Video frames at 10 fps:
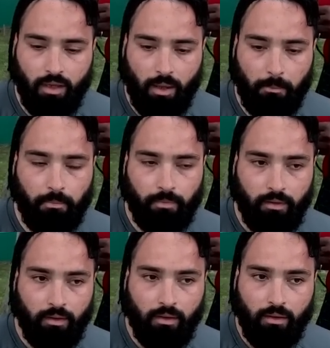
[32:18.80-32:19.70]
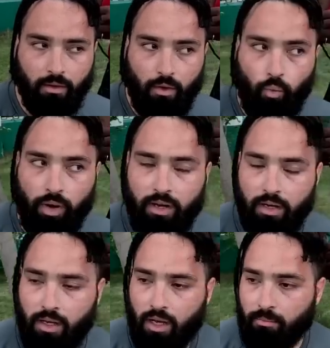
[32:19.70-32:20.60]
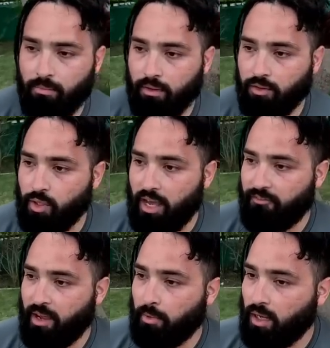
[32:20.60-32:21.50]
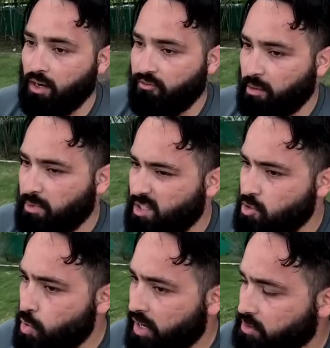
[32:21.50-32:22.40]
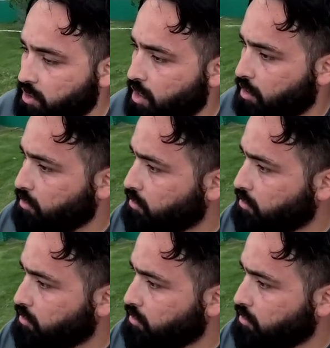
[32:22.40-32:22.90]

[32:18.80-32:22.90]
Yeah. Where do you have a lot of family in US or no?